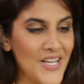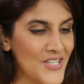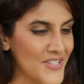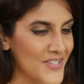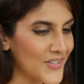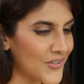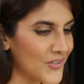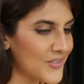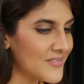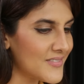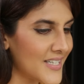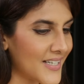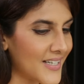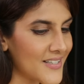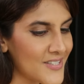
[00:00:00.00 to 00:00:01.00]
So
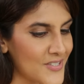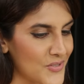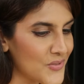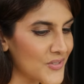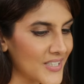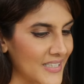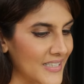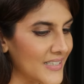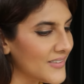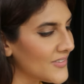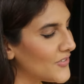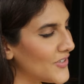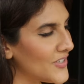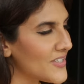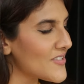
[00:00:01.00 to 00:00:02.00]
take us through the key
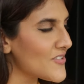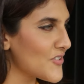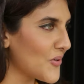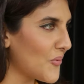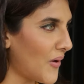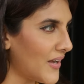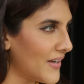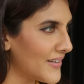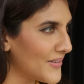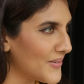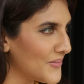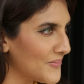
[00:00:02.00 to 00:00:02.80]
ingredients required.